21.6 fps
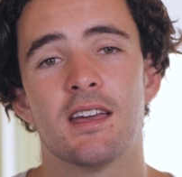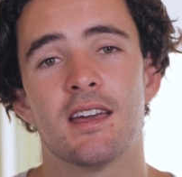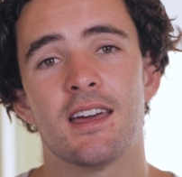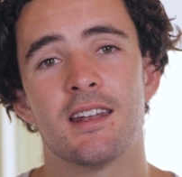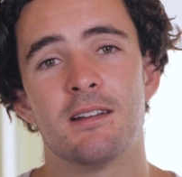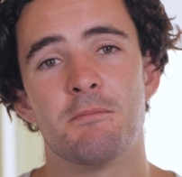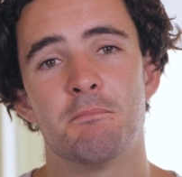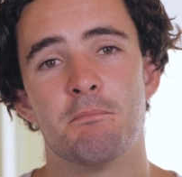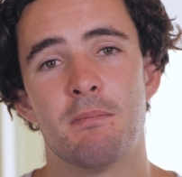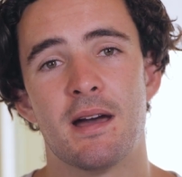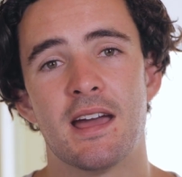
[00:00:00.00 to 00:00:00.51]

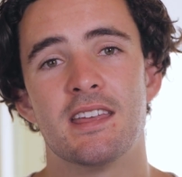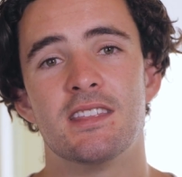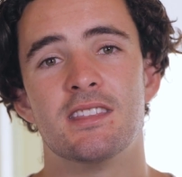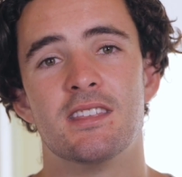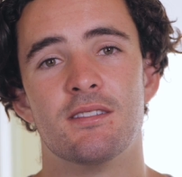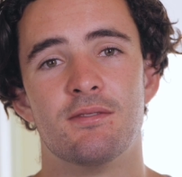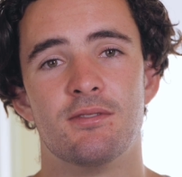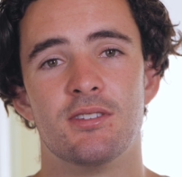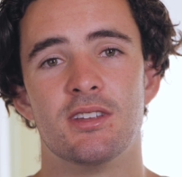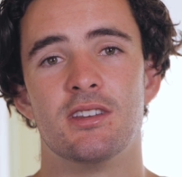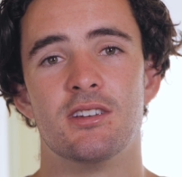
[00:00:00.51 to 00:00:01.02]
and it made
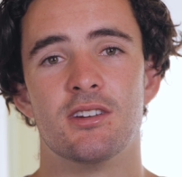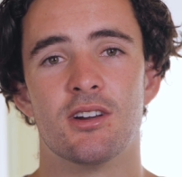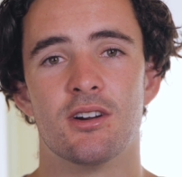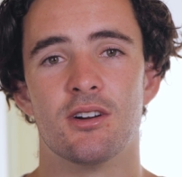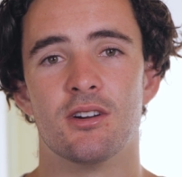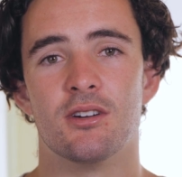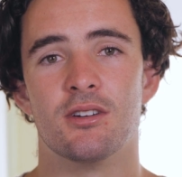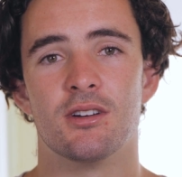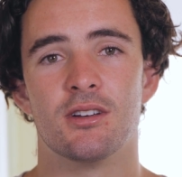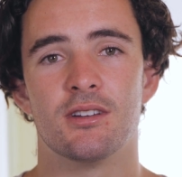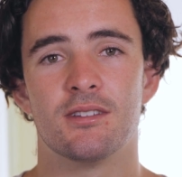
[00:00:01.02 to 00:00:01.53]
the
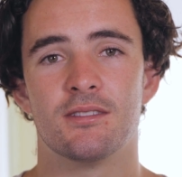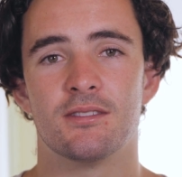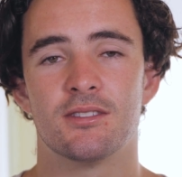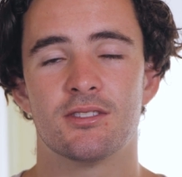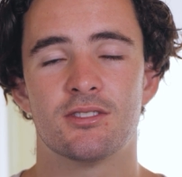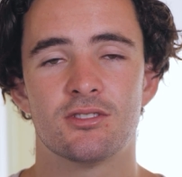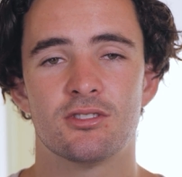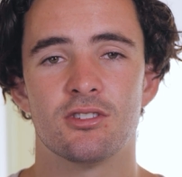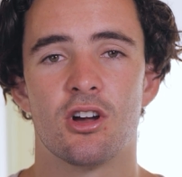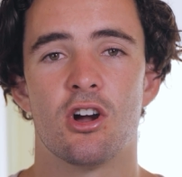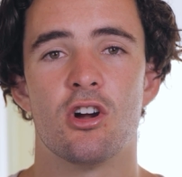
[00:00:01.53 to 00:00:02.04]
video
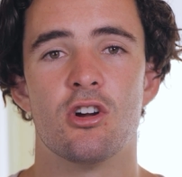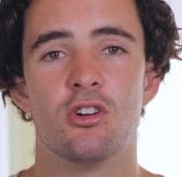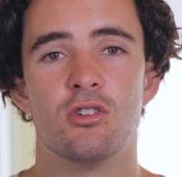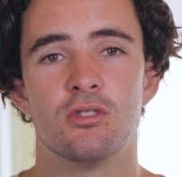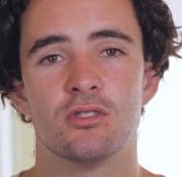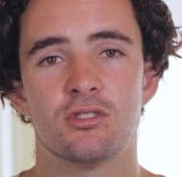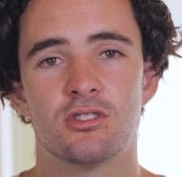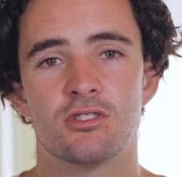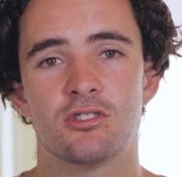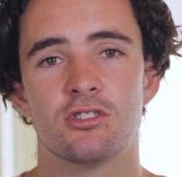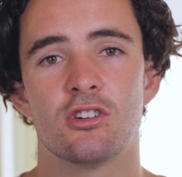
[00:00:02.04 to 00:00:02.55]

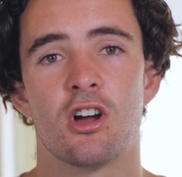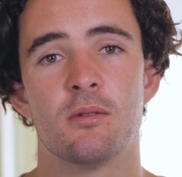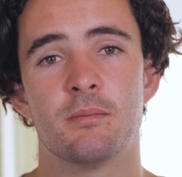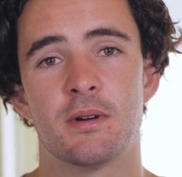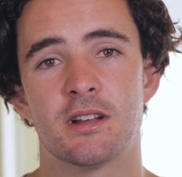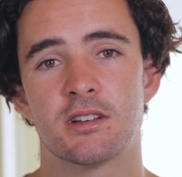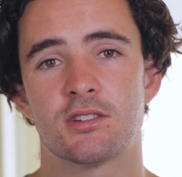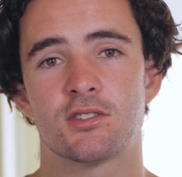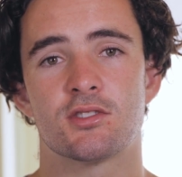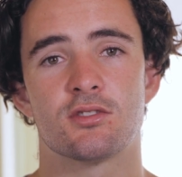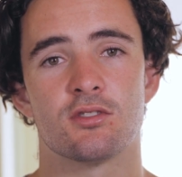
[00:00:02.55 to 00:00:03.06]
so
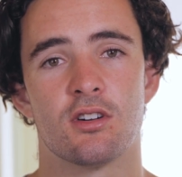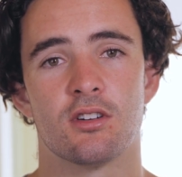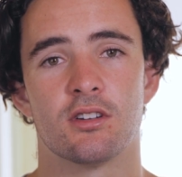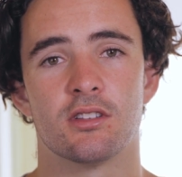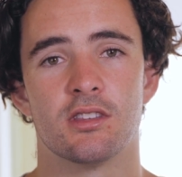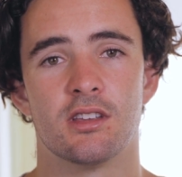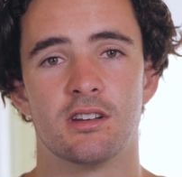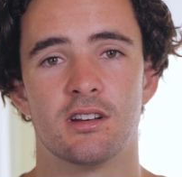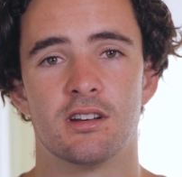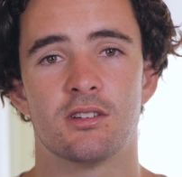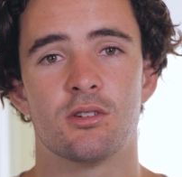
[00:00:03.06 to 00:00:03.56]
much
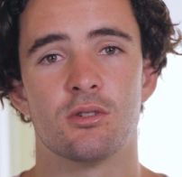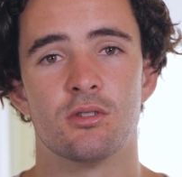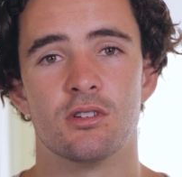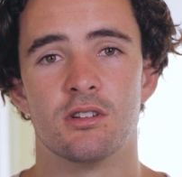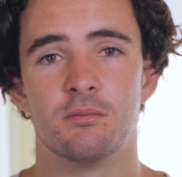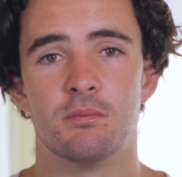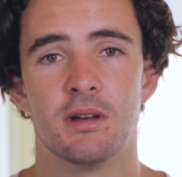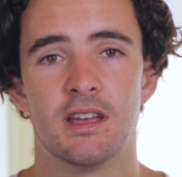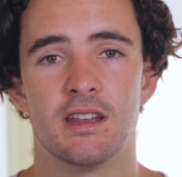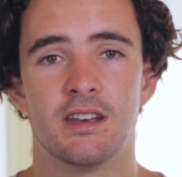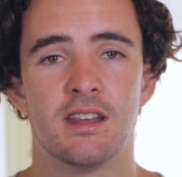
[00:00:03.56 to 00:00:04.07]
stronger than it could
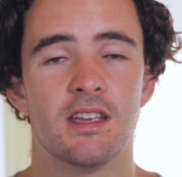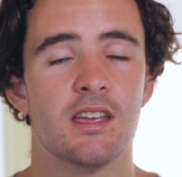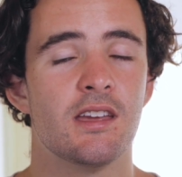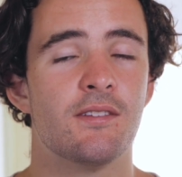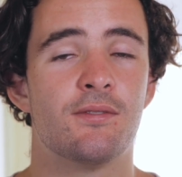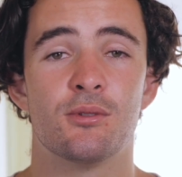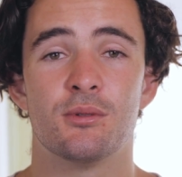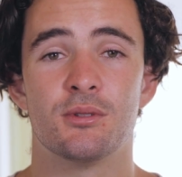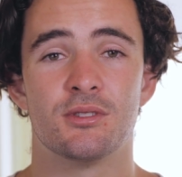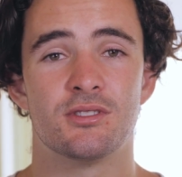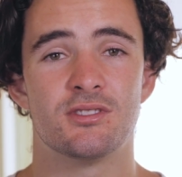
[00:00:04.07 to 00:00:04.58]
have been
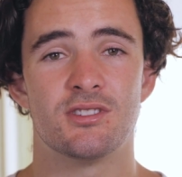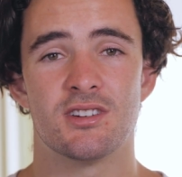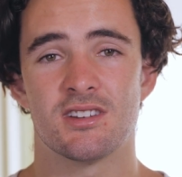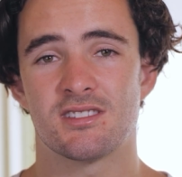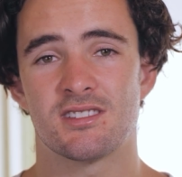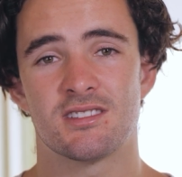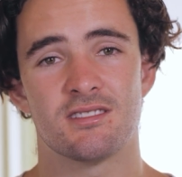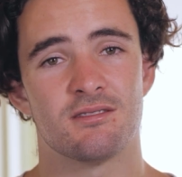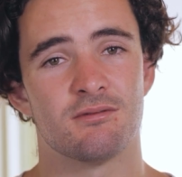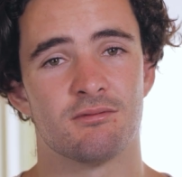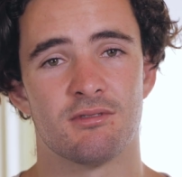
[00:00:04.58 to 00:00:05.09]
if it was
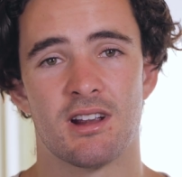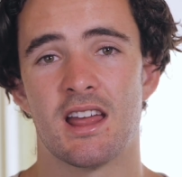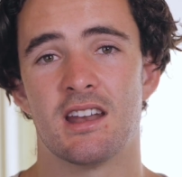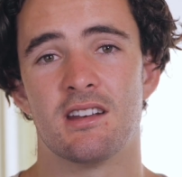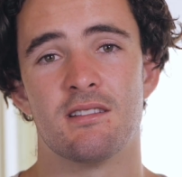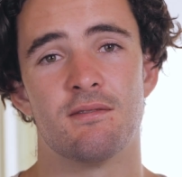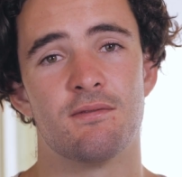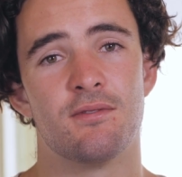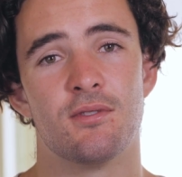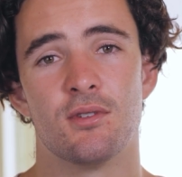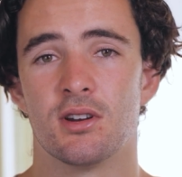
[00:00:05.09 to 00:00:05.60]
just
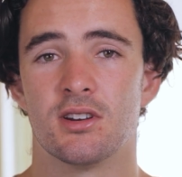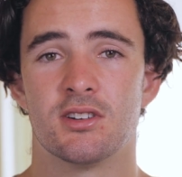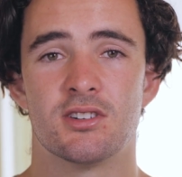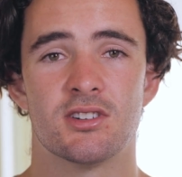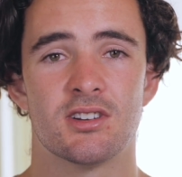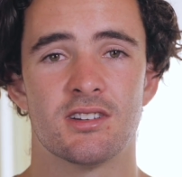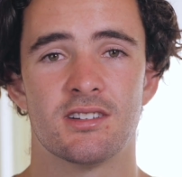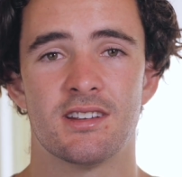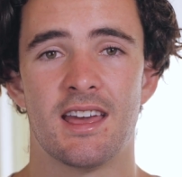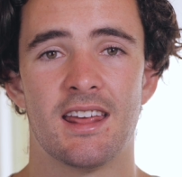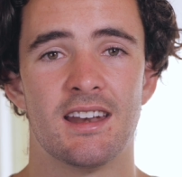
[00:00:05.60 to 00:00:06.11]
random
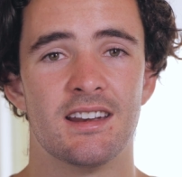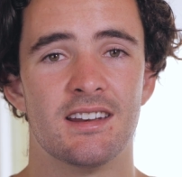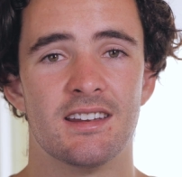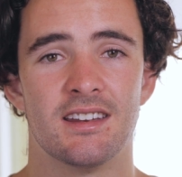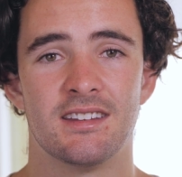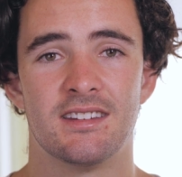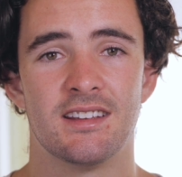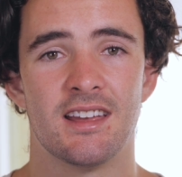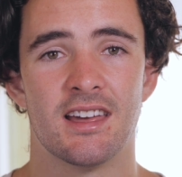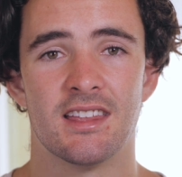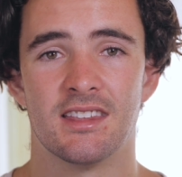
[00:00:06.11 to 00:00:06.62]
footage
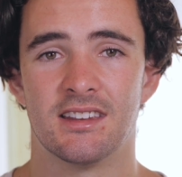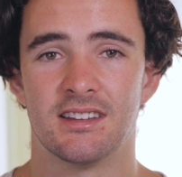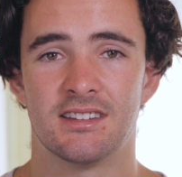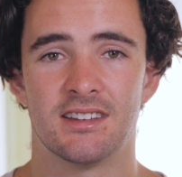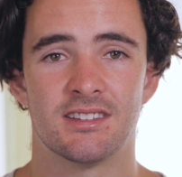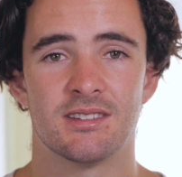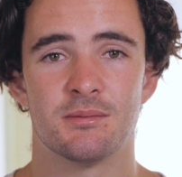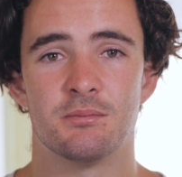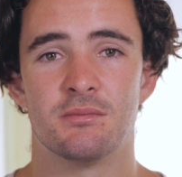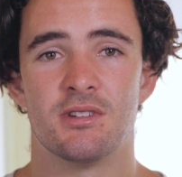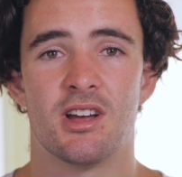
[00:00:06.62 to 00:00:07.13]
edited together
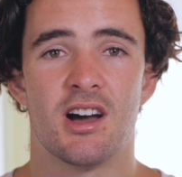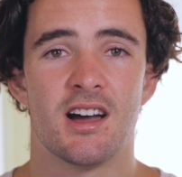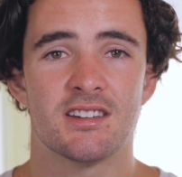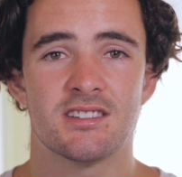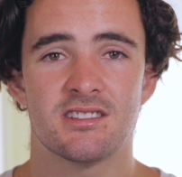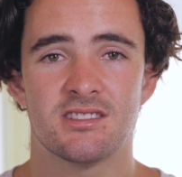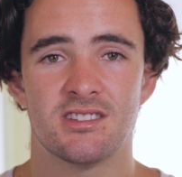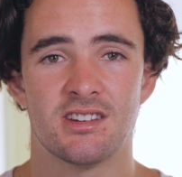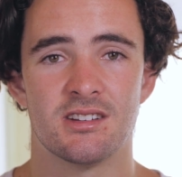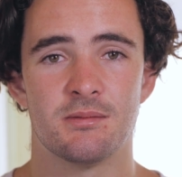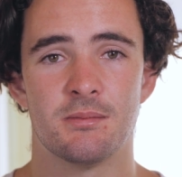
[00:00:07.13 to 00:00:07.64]
to some
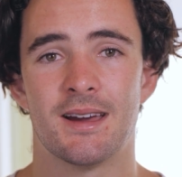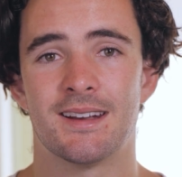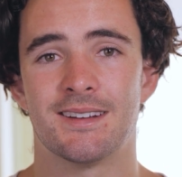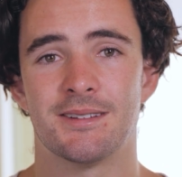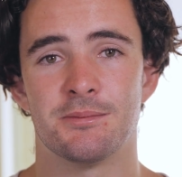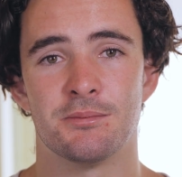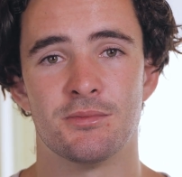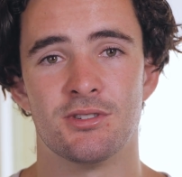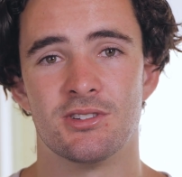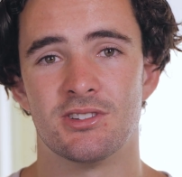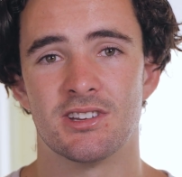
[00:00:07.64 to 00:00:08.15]
nice
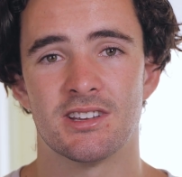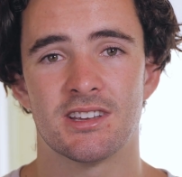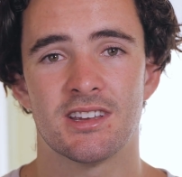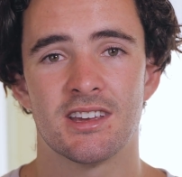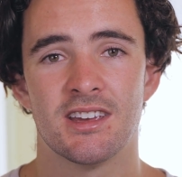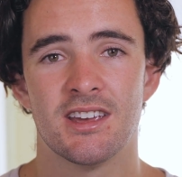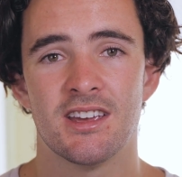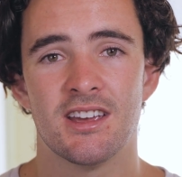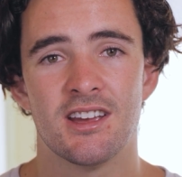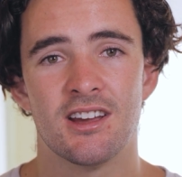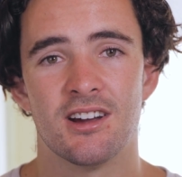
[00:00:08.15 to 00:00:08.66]
cinematic music
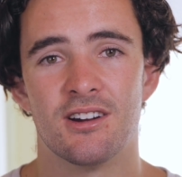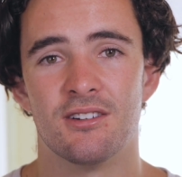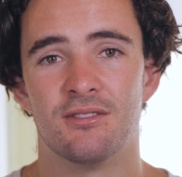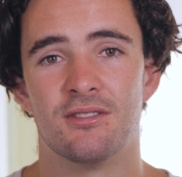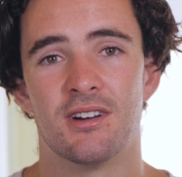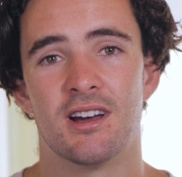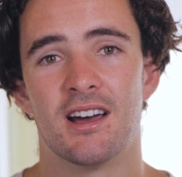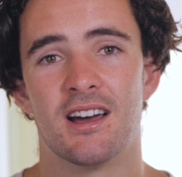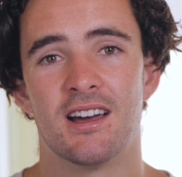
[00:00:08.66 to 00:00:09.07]
of